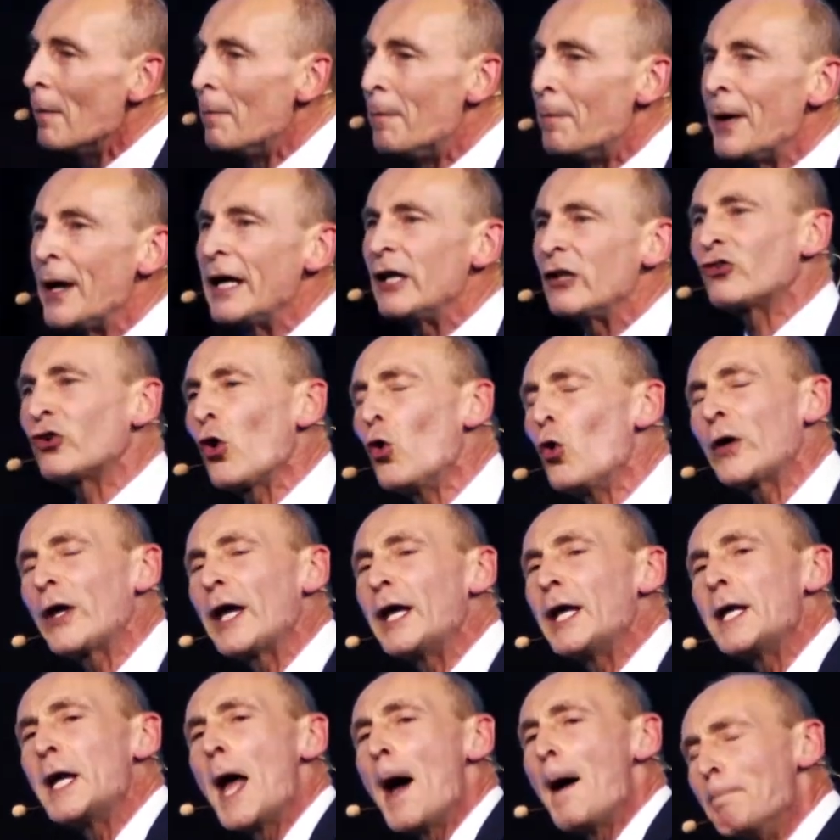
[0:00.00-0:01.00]
be
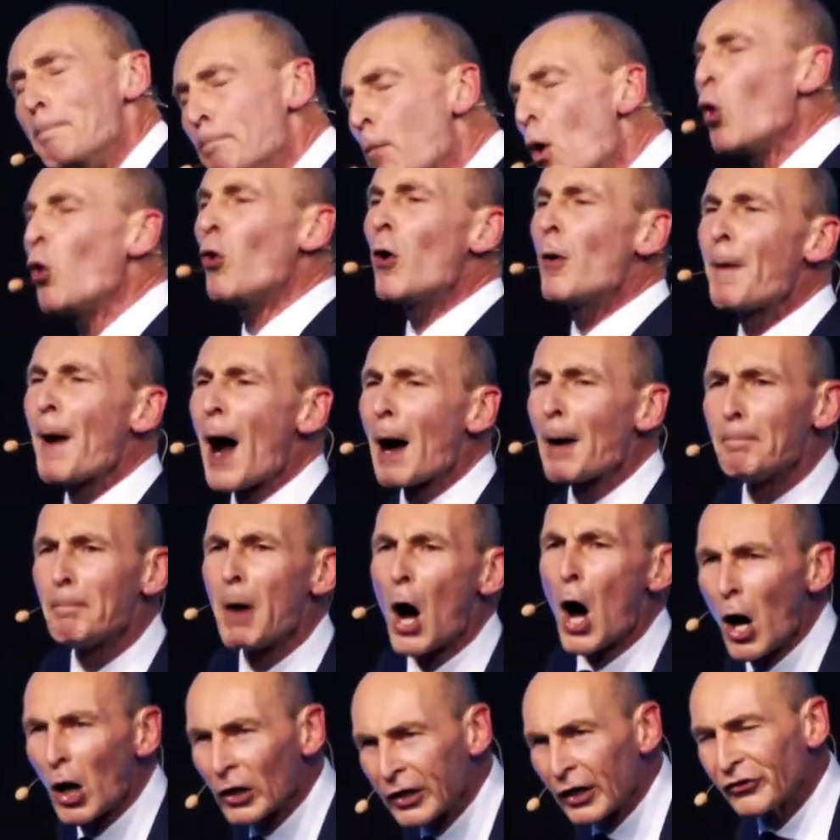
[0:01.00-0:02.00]
talking more about
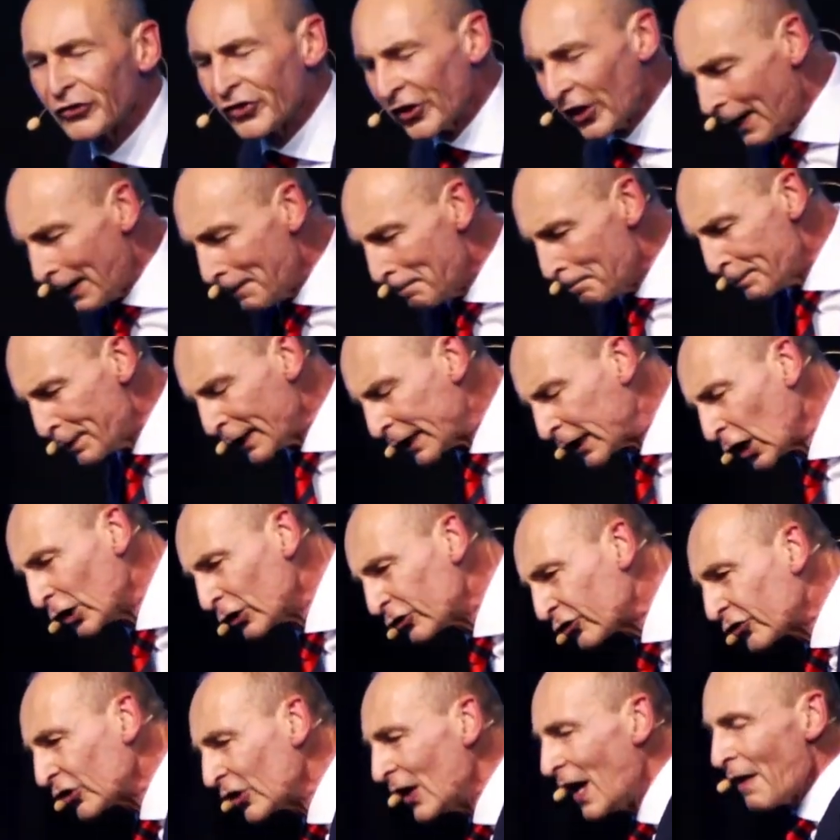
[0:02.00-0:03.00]
marketing
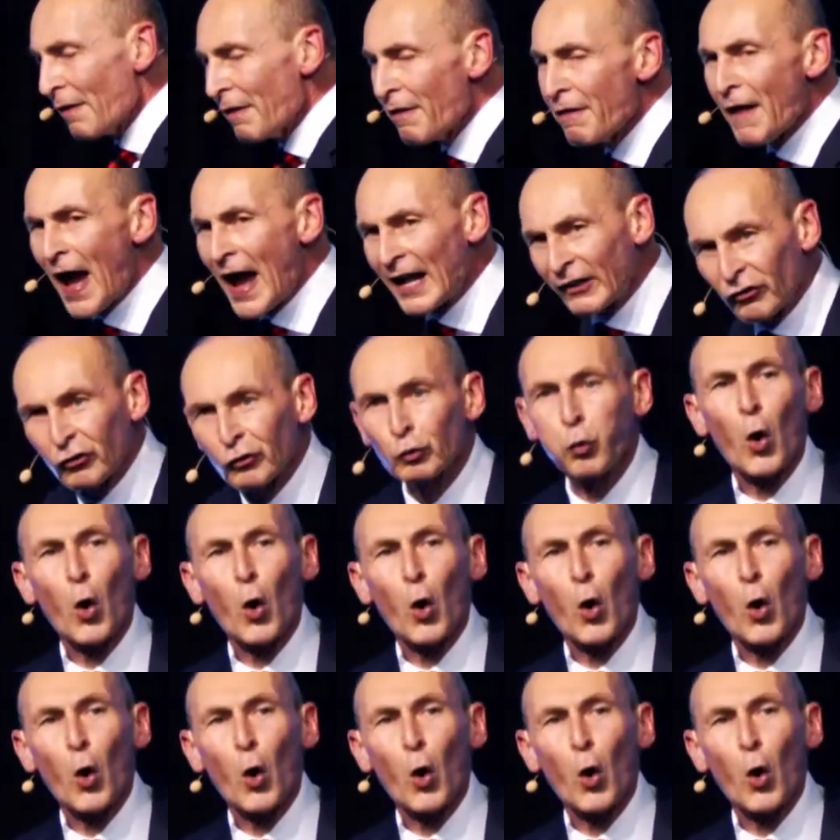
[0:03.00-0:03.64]
because that's